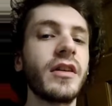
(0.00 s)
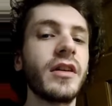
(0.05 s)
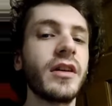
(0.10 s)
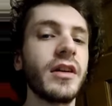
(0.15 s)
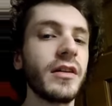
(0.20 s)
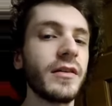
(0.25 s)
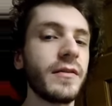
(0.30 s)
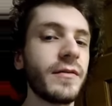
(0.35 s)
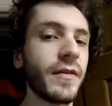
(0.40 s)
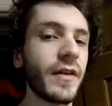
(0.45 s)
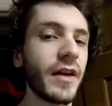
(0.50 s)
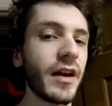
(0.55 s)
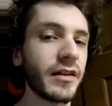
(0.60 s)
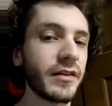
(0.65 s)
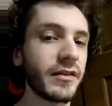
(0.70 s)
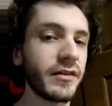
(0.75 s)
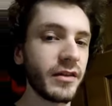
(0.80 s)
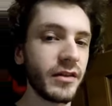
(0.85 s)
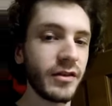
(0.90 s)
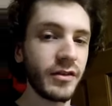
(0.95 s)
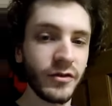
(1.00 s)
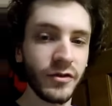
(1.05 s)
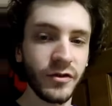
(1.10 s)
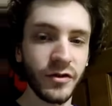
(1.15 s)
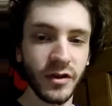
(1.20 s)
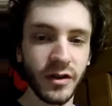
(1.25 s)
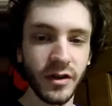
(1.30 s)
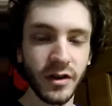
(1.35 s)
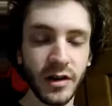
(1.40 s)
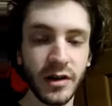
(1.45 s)
advantage
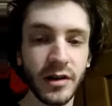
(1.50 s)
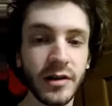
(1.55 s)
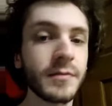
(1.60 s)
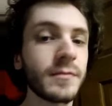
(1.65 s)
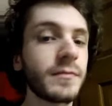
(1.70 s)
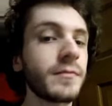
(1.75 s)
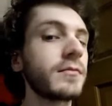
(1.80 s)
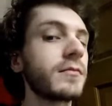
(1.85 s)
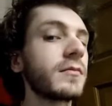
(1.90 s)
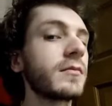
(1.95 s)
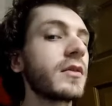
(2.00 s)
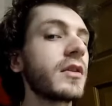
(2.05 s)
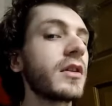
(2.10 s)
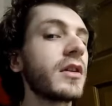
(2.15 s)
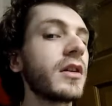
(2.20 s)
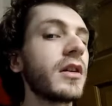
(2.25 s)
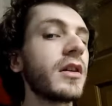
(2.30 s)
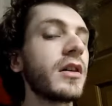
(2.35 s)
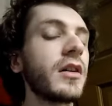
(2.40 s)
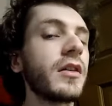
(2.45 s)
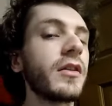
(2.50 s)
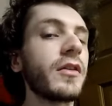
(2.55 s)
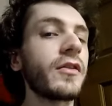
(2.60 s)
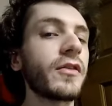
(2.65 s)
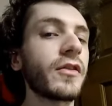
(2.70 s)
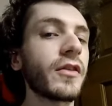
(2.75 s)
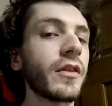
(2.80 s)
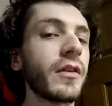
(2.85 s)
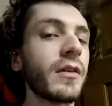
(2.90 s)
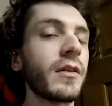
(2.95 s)
here.
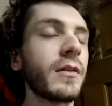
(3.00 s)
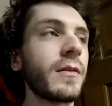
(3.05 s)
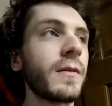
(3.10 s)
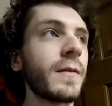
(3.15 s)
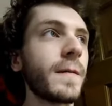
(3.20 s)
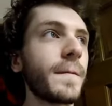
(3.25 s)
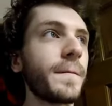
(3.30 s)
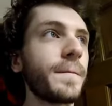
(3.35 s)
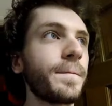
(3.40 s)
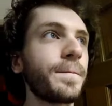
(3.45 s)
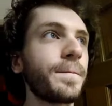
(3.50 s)
So,